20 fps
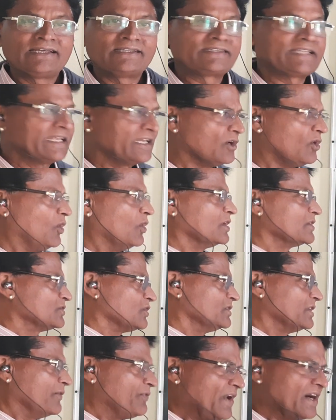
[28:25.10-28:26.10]
Then
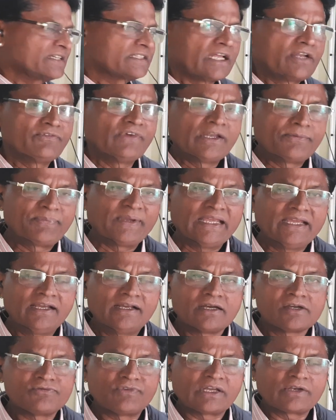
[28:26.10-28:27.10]
also the function will
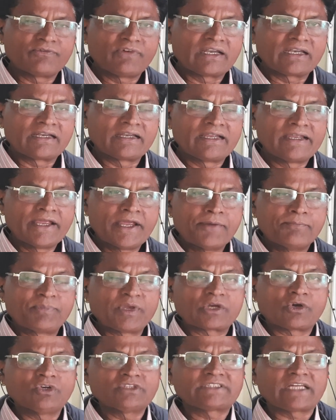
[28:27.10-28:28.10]
be 1,
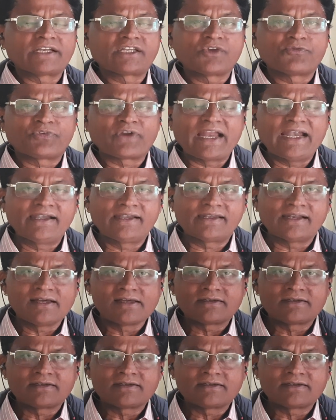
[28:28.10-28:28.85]
because the different